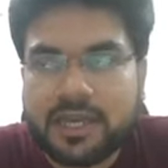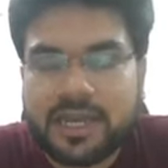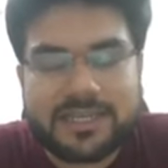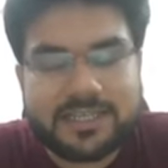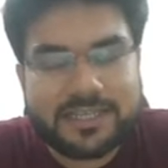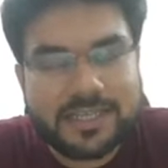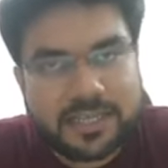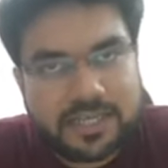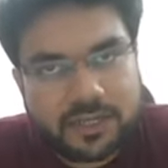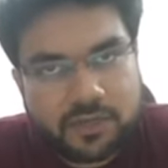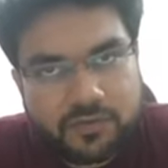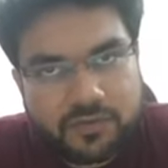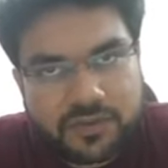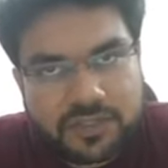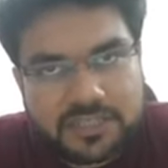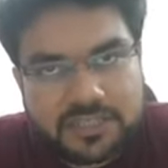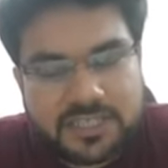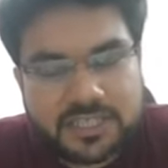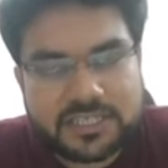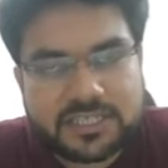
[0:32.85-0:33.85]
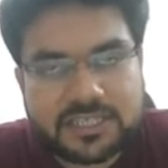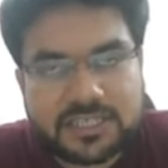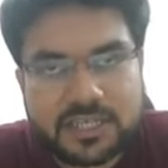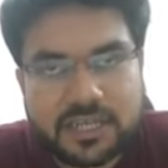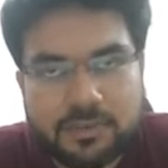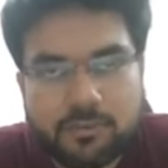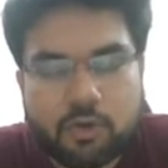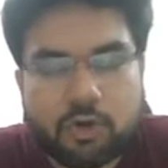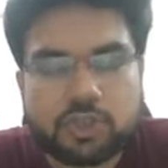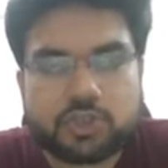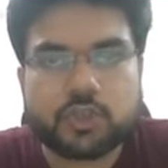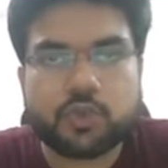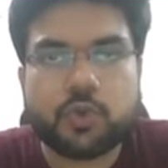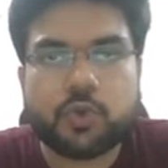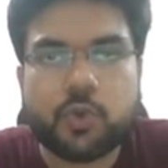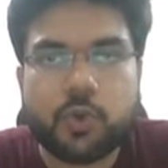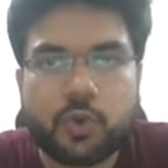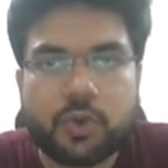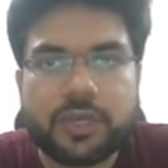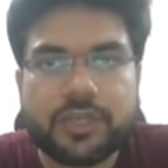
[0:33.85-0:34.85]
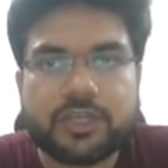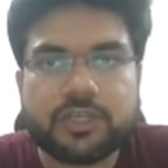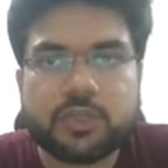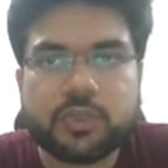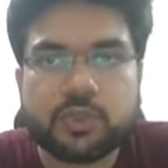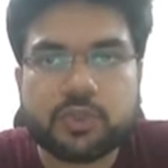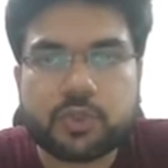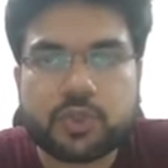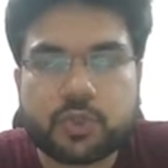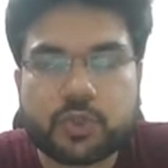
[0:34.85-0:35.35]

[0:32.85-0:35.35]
At the end of the session, I'm also going to